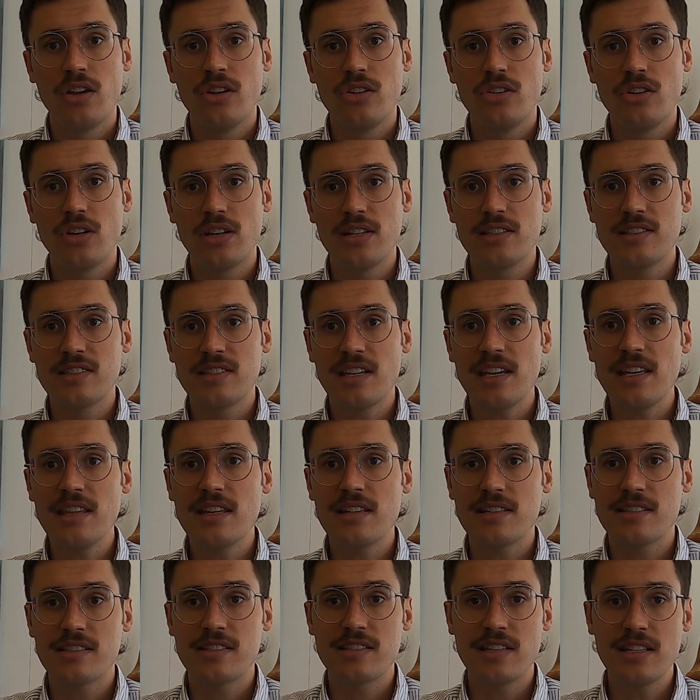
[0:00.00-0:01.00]
You can see
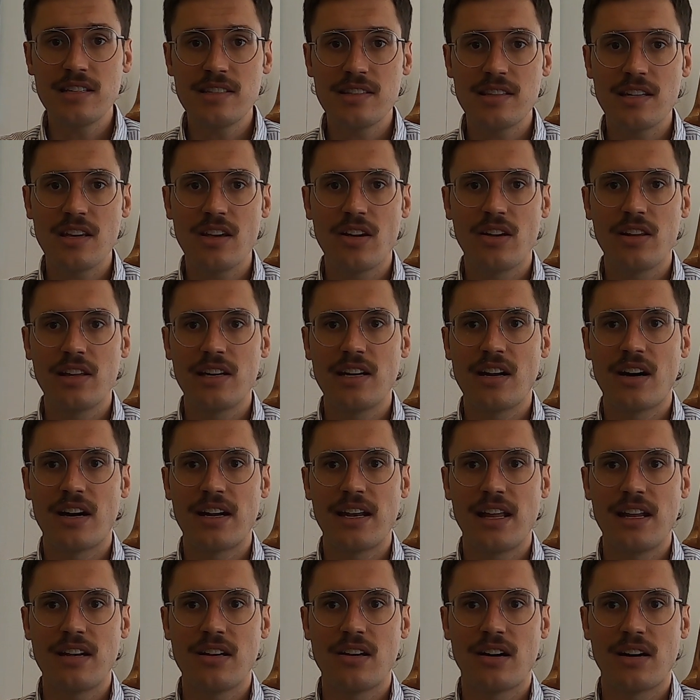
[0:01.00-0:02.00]
that since the early
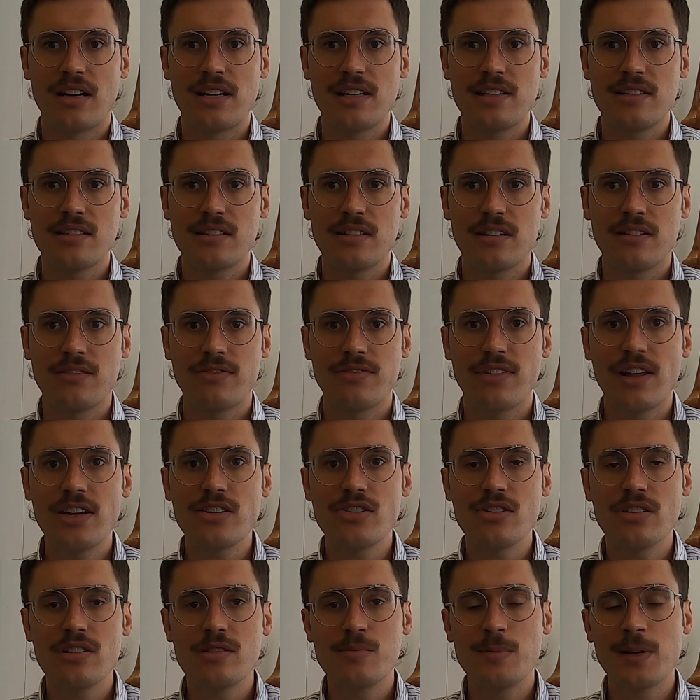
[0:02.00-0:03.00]
1990s,
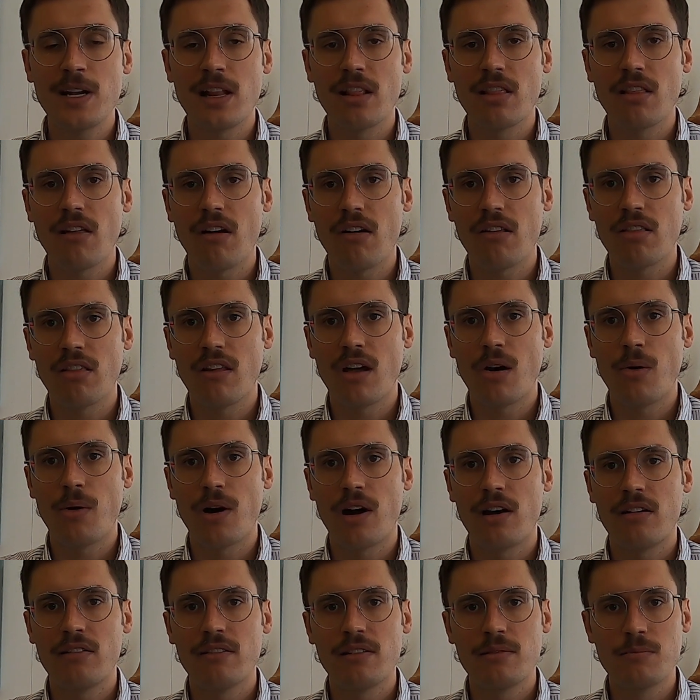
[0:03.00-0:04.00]
inflation has been a lot
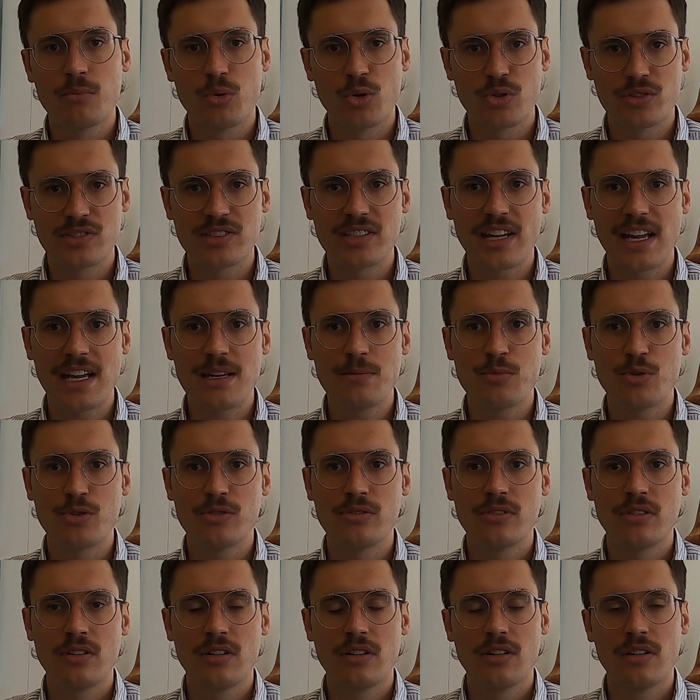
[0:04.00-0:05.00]
lower and more stable.
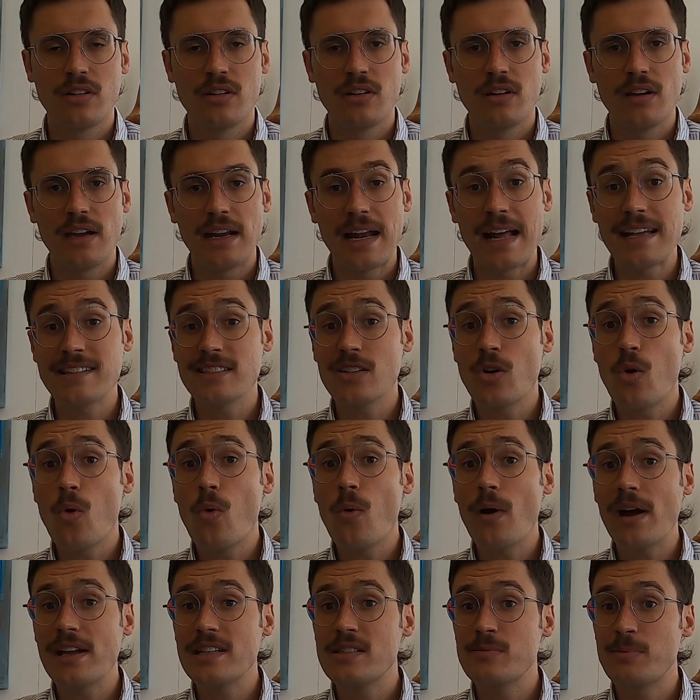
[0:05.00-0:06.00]
It hasn't
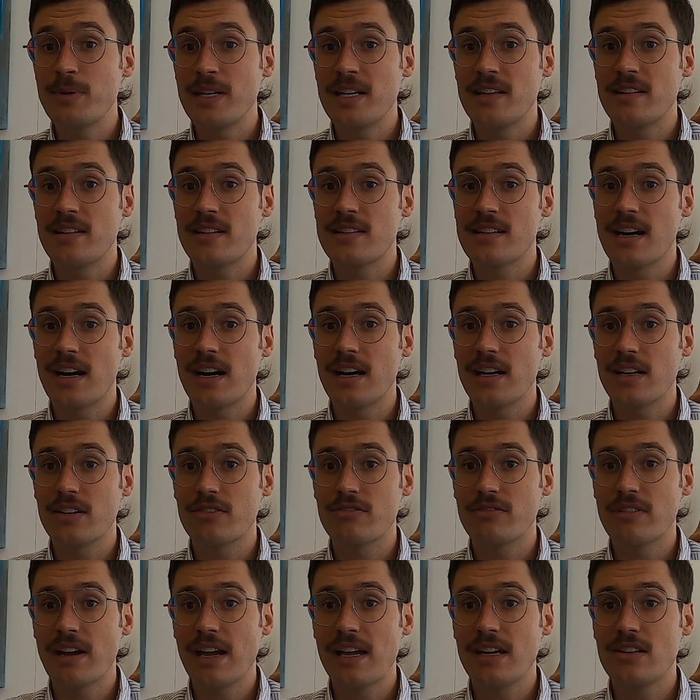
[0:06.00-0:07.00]
always been in the
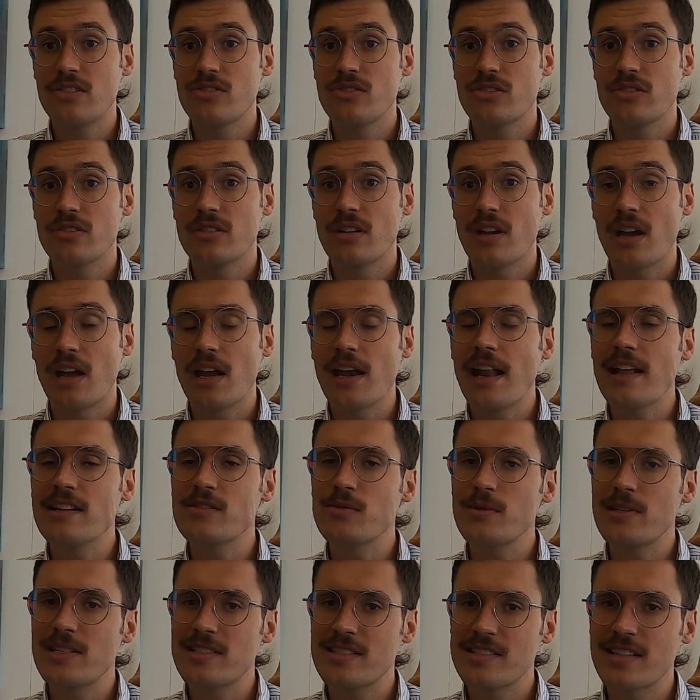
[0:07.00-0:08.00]
target range, and as
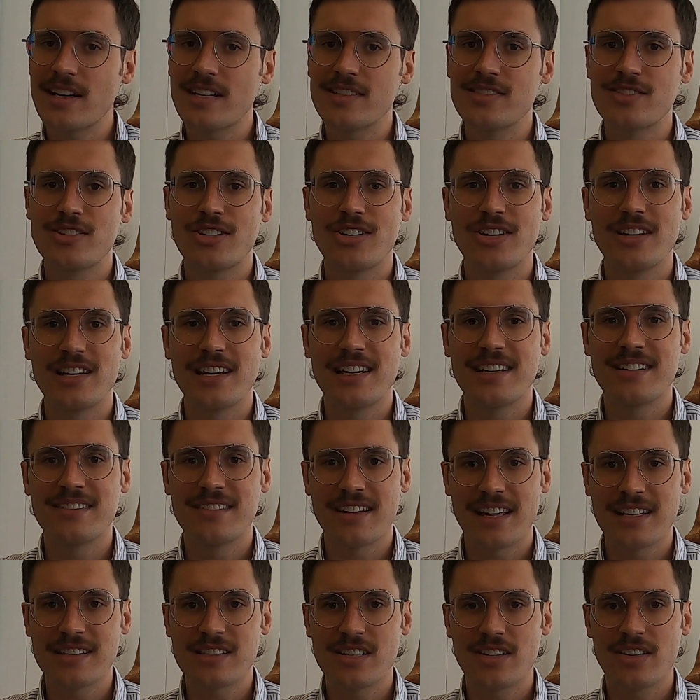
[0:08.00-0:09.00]
we discussed earlier,
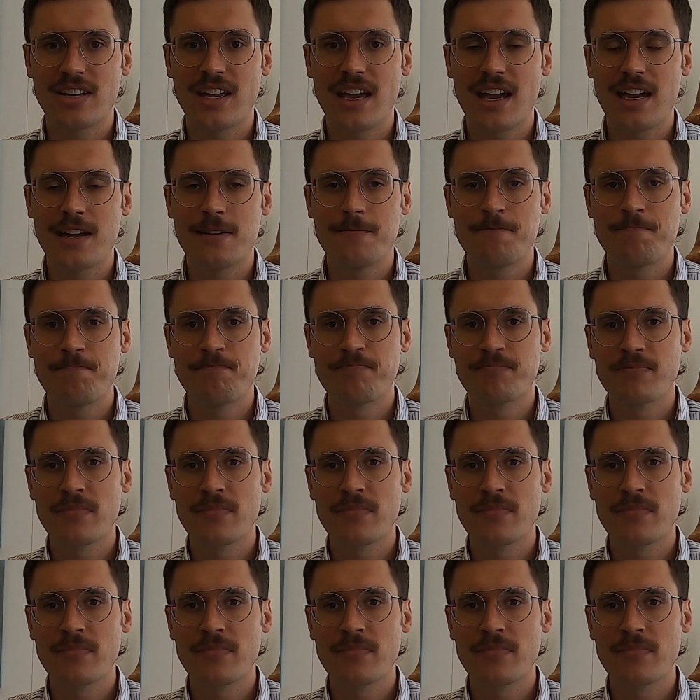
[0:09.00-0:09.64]
that's okay.